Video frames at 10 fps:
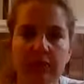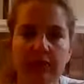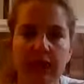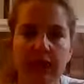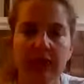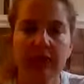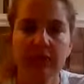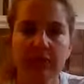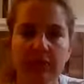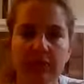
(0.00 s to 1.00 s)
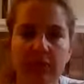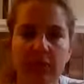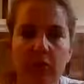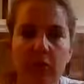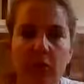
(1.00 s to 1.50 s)
to the left,
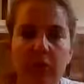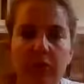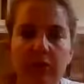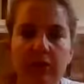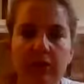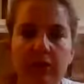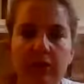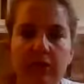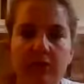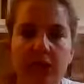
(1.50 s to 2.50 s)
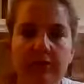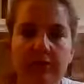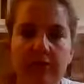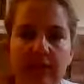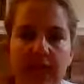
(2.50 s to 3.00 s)
or you can
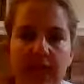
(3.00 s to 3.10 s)
uncross the